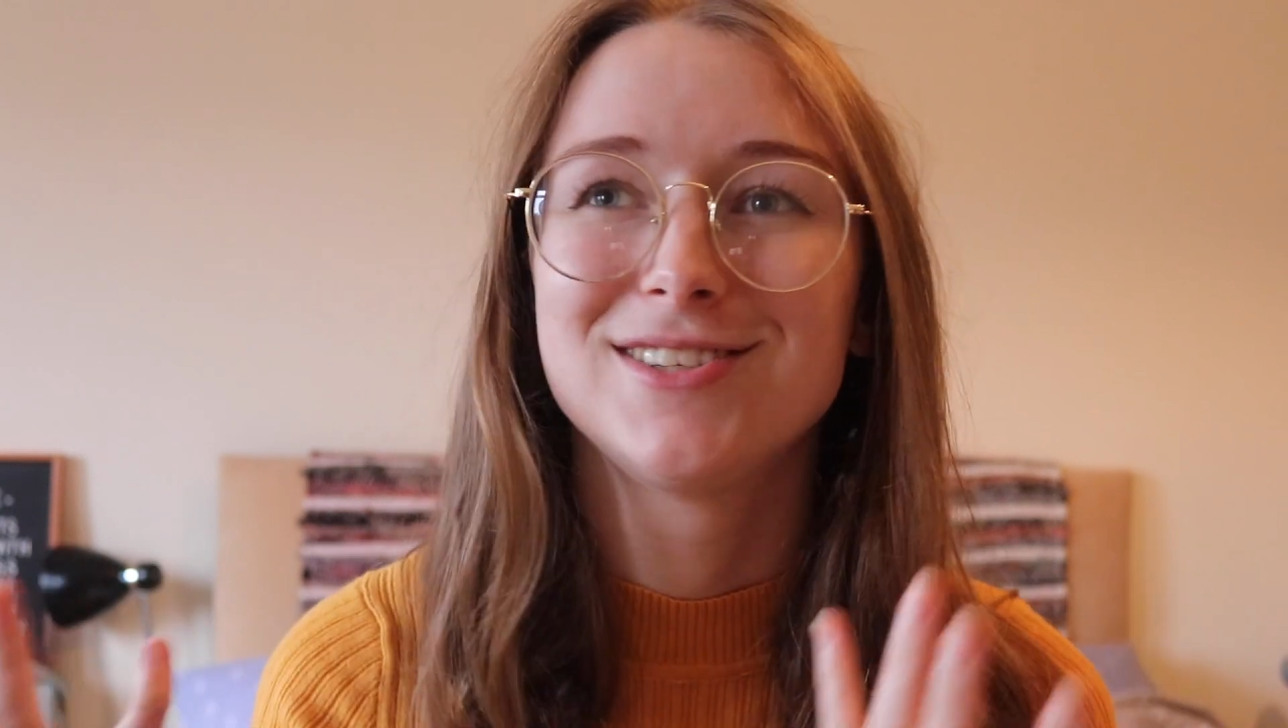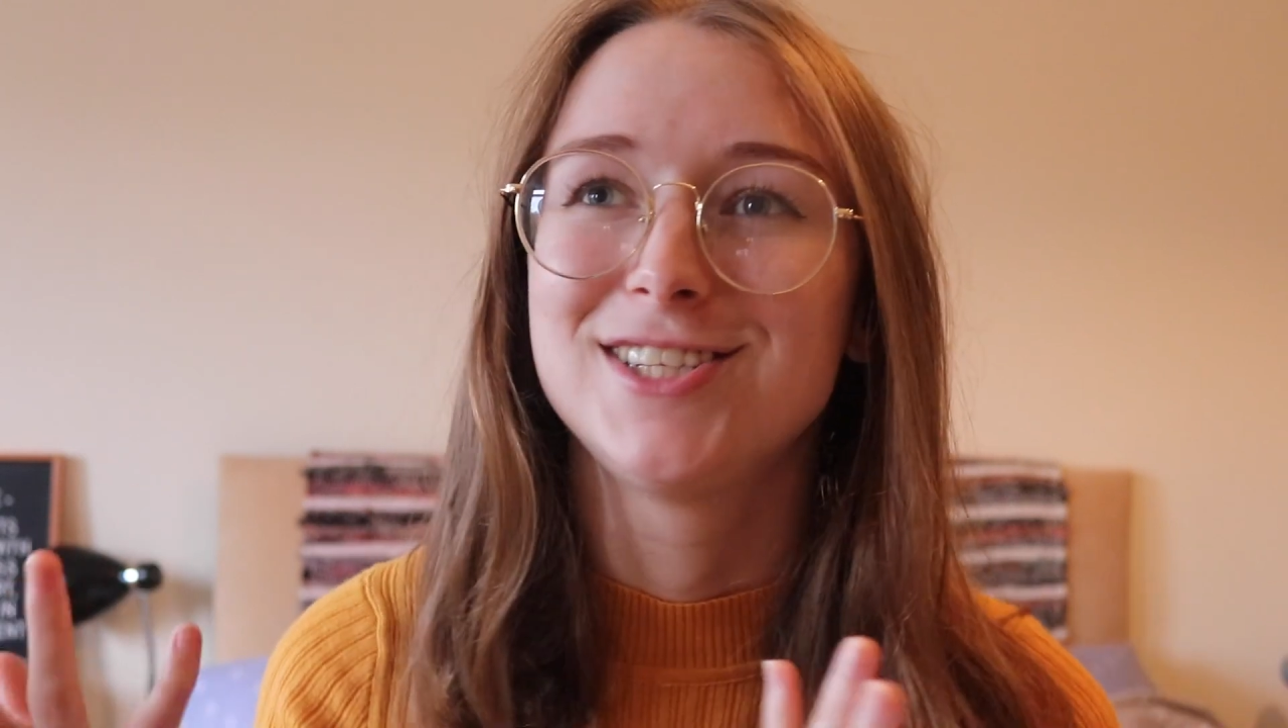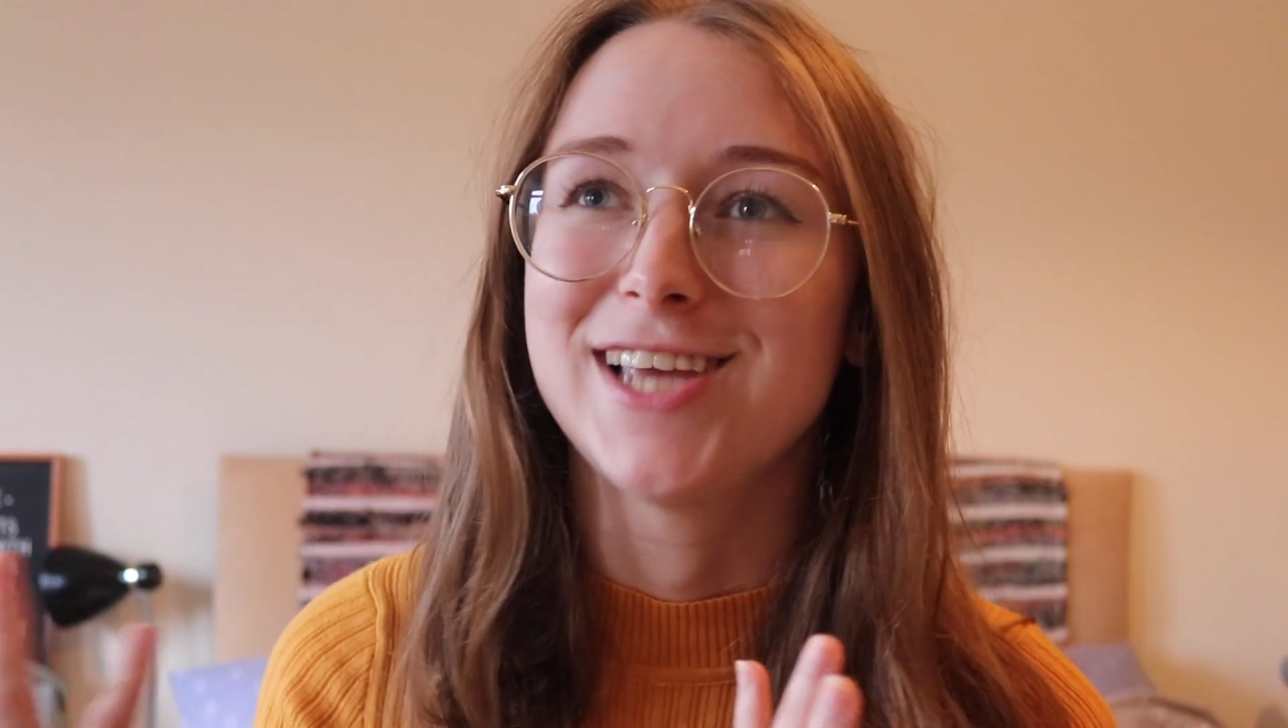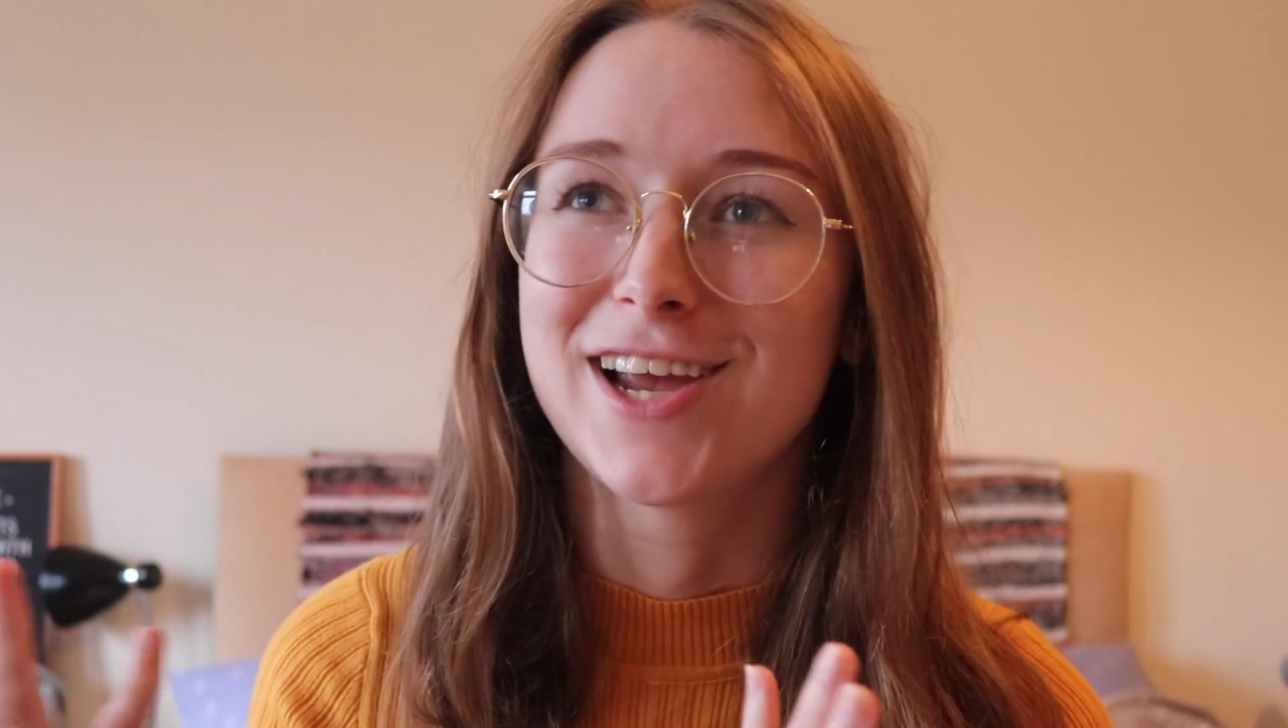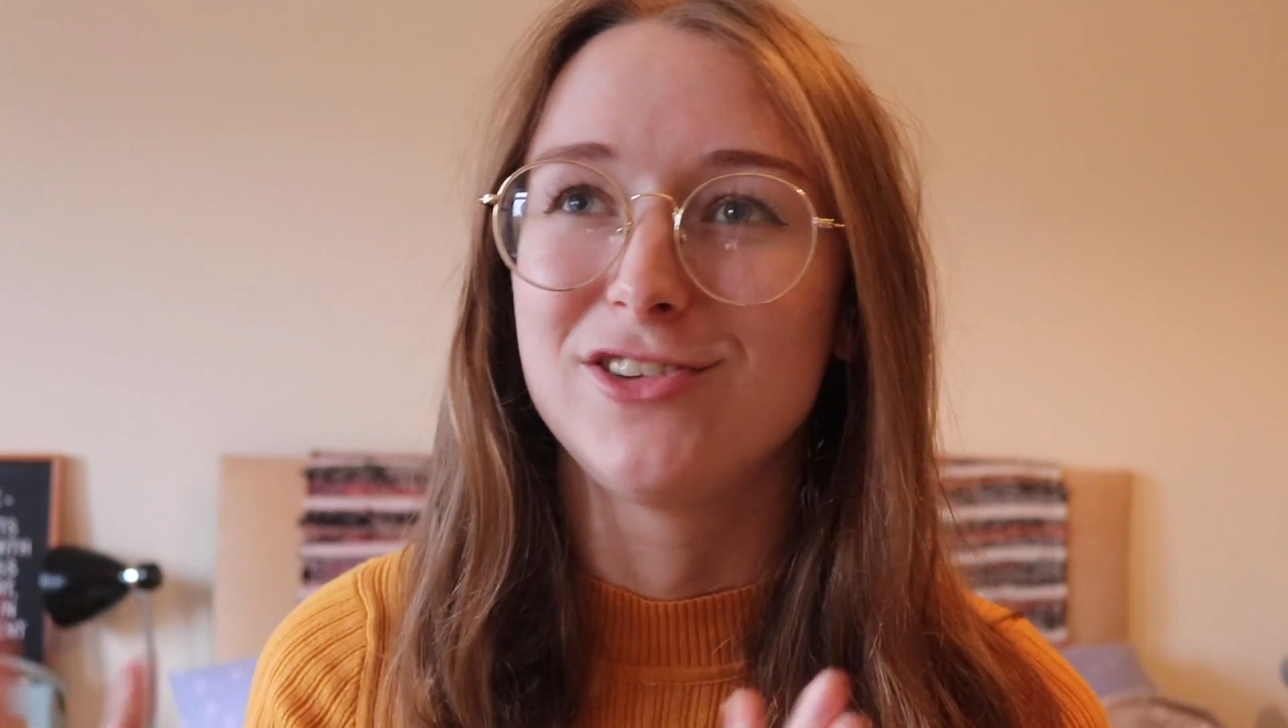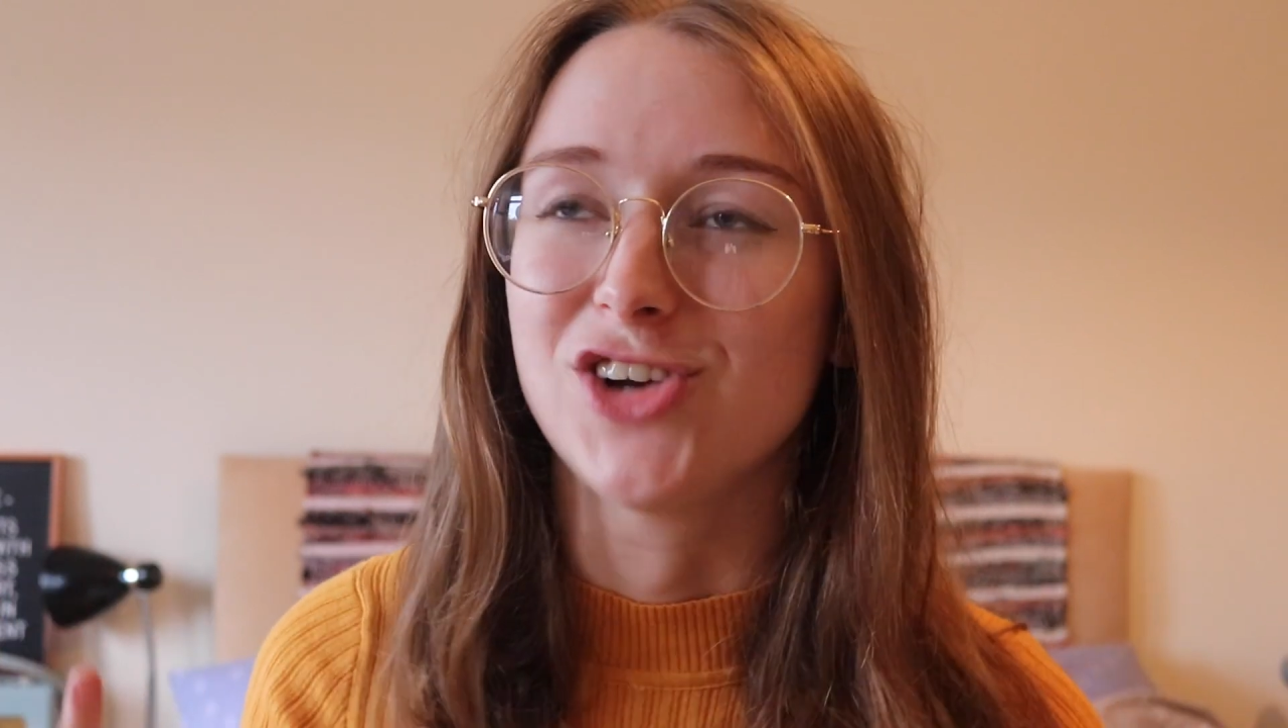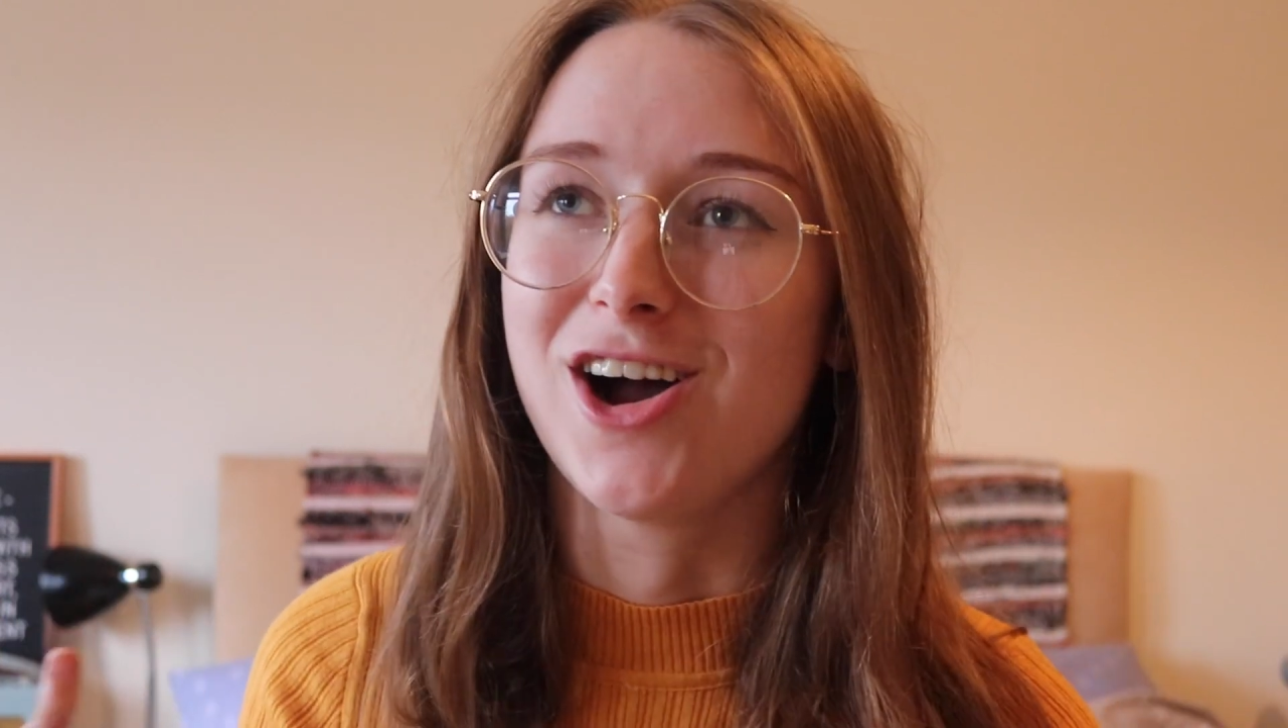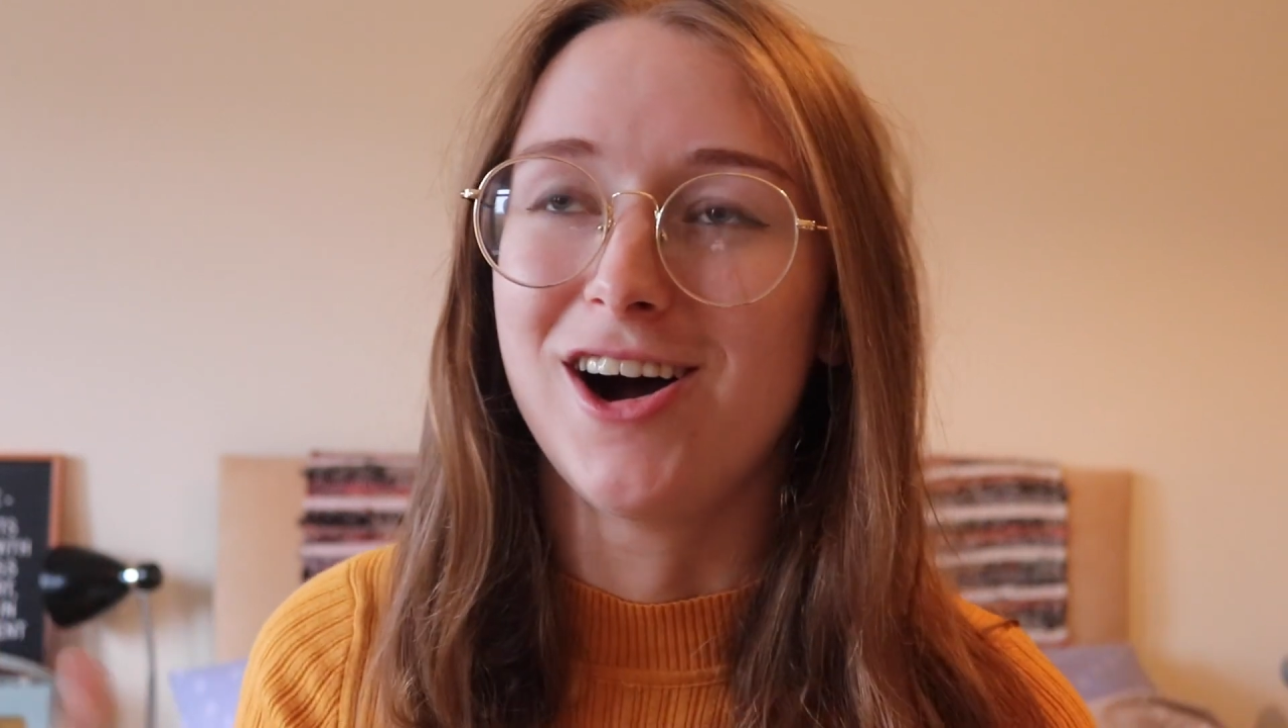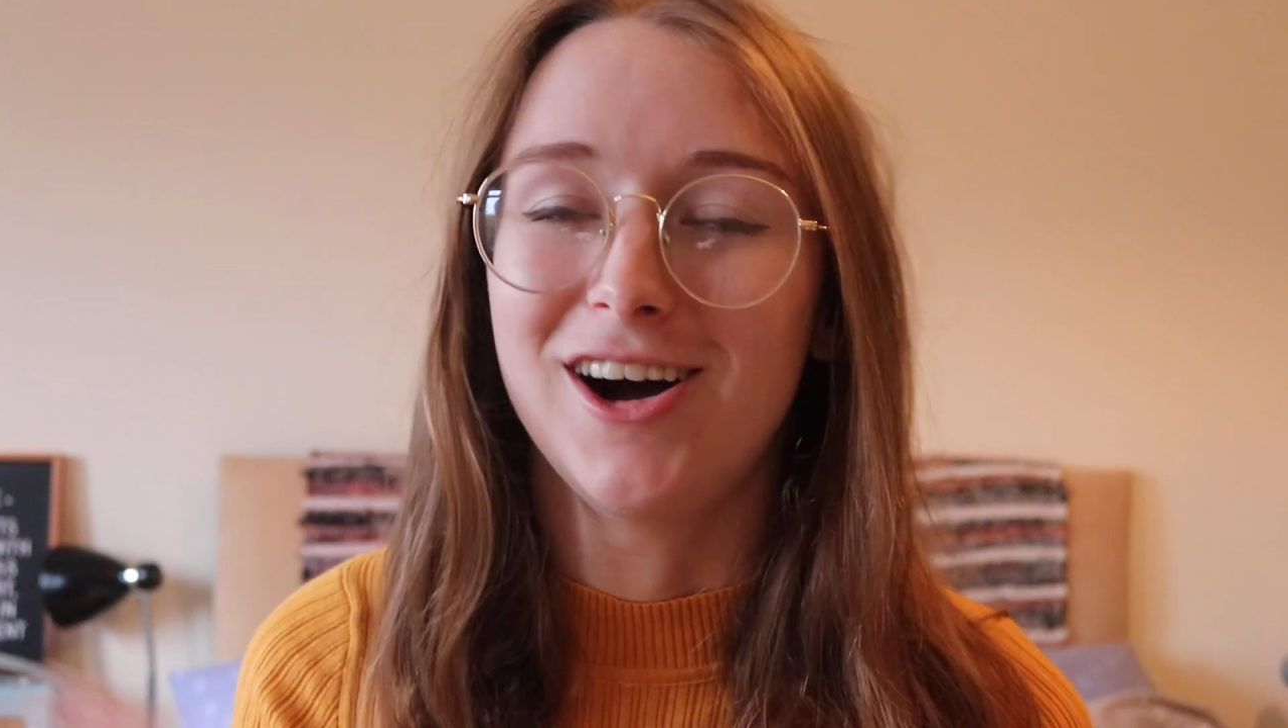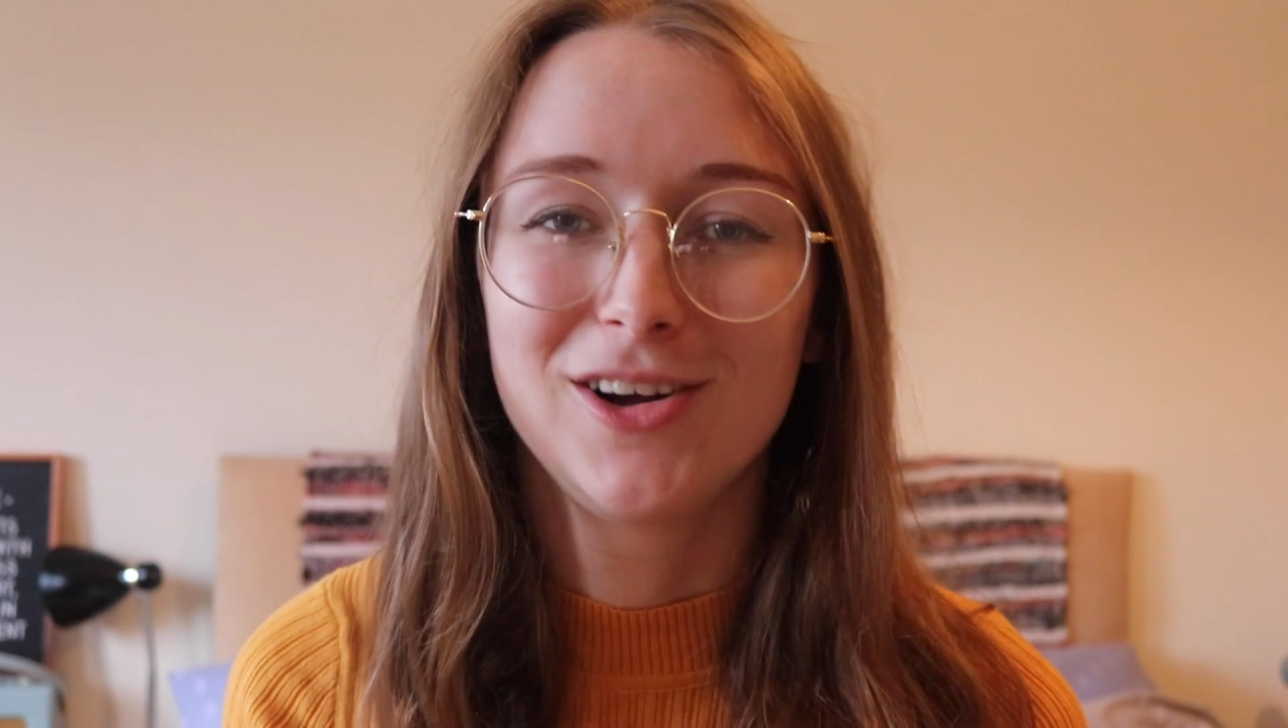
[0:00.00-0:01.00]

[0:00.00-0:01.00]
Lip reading: stick jar